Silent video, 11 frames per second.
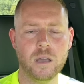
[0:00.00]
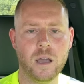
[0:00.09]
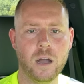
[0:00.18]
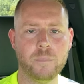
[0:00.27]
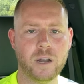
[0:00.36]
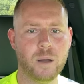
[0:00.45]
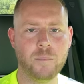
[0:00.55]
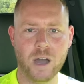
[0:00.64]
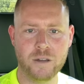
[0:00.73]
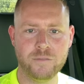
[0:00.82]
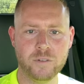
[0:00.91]
And I'm
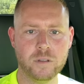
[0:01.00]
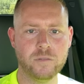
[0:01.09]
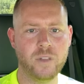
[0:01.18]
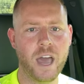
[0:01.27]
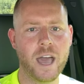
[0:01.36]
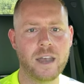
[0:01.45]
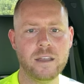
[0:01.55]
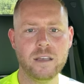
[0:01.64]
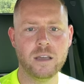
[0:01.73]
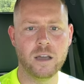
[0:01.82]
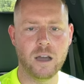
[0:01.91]
mindful of that.
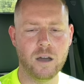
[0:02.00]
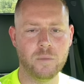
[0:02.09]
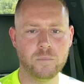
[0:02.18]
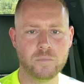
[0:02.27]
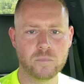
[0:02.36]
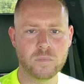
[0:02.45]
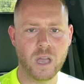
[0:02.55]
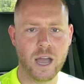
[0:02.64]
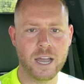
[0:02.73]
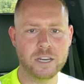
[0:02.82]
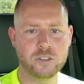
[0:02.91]

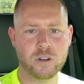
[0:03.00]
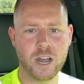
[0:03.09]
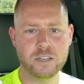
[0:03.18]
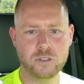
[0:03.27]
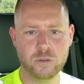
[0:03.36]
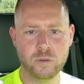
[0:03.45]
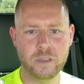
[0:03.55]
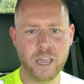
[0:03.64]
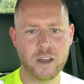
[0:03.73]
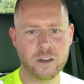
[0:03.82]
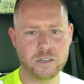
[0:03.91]
I try to
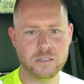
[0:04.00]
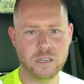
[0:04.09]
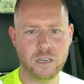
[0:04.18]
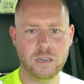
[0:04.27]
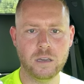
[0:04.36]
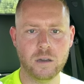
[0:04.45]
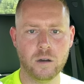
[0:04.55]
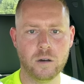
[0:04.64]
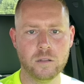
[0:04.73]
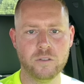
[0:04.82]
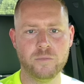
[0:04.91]
guarantee
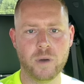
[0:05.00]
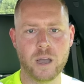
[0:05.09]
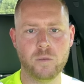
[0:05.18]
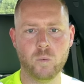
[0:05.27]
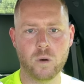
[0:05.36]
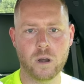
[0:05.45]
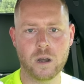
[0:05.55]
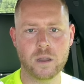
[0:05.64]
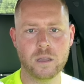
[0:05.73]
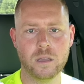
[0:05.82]
all of my work.